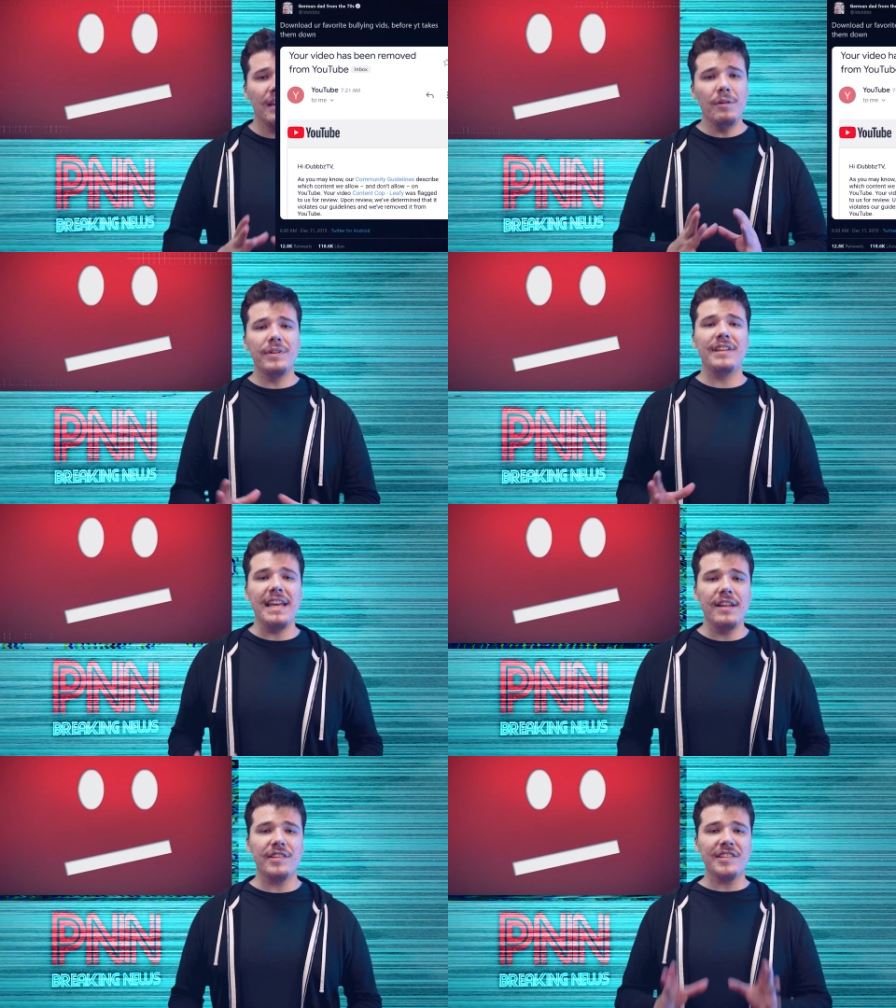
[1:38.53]
it was
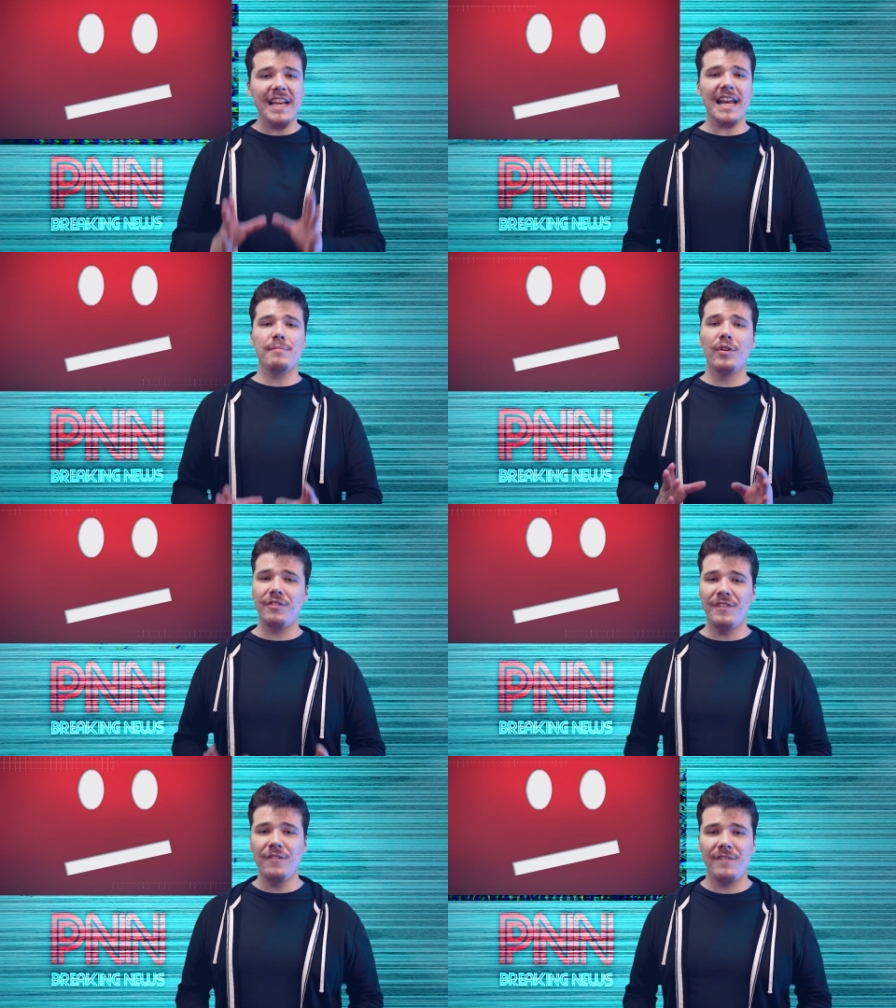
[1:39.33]
Ian's second
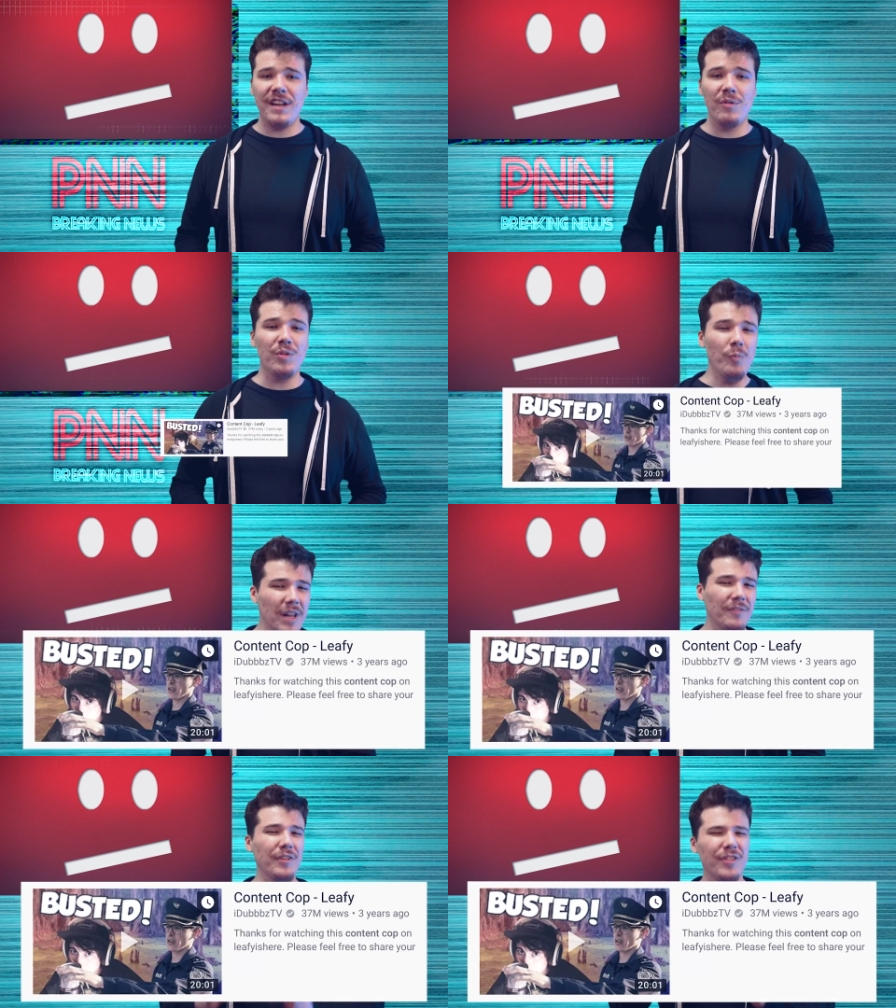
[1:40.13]
most viewed video with
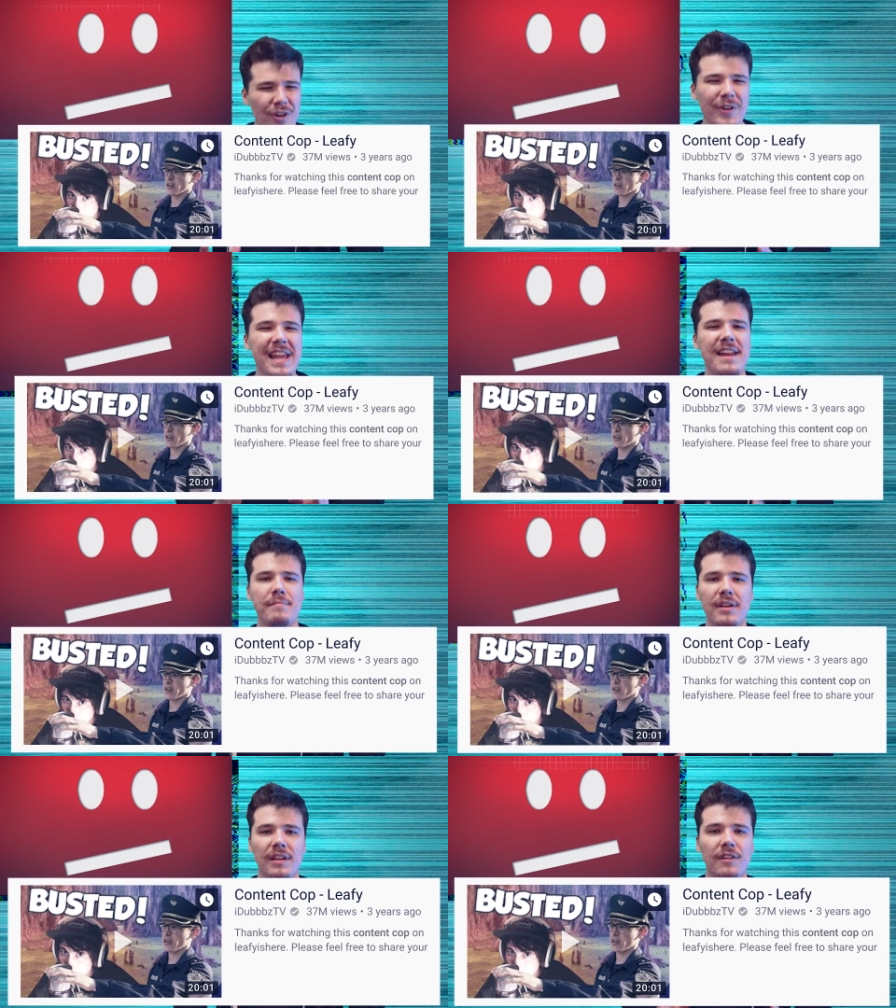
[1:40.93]
well over 38
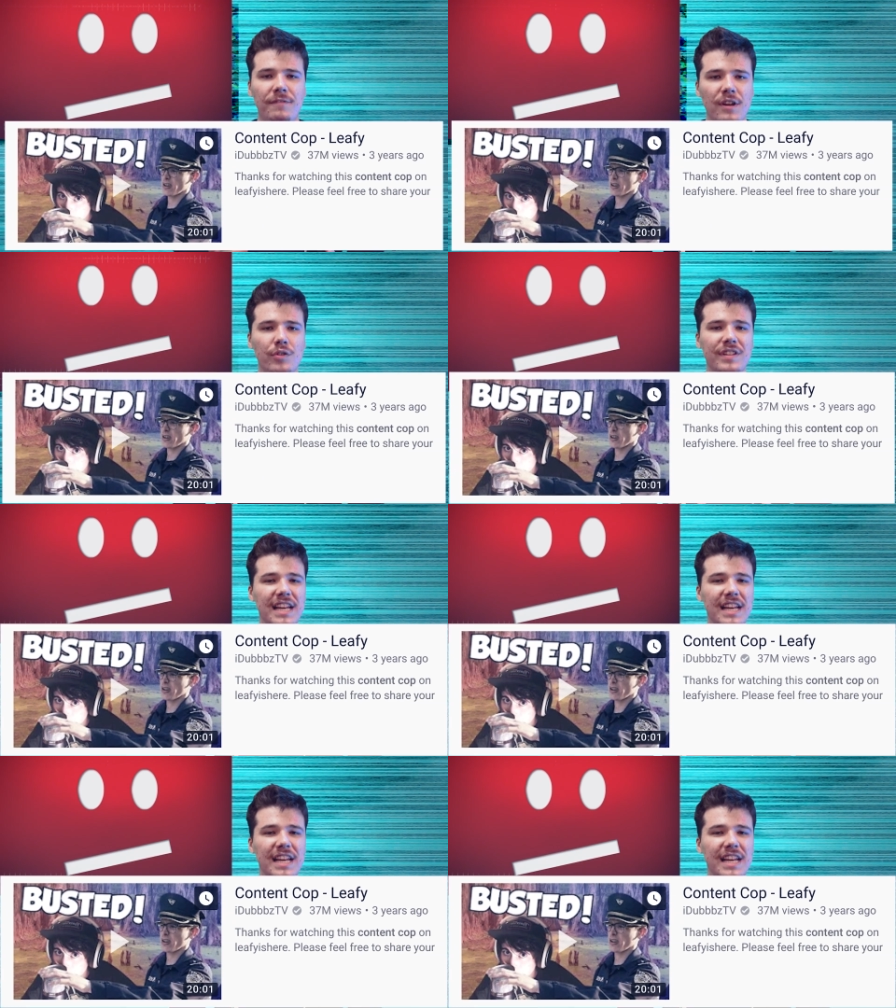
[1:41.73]
million views